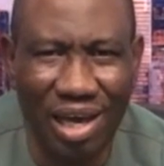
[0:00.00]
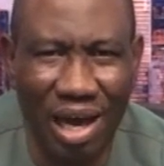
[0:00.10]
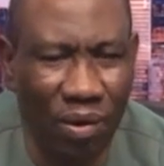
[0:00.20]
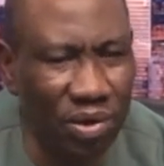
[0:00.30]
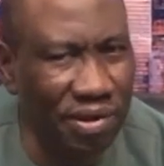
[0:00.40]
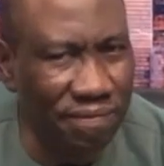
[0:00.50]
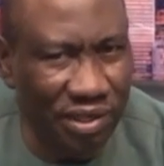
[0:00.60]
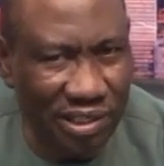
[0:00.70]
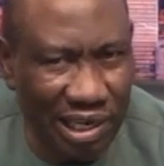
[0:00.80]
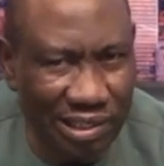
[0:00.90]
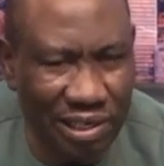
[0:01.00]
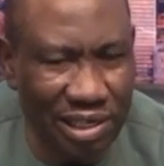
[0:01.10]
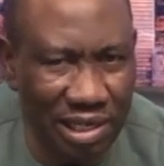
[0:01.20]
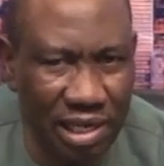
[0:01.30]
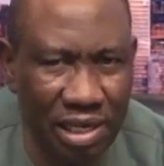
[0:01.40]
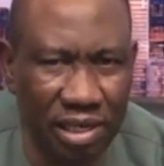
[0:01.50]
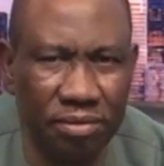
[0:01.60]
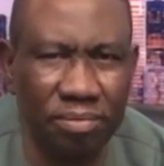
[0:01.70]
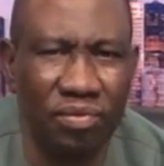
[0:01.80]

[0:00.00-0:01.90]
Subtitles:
I want to emphasize it again.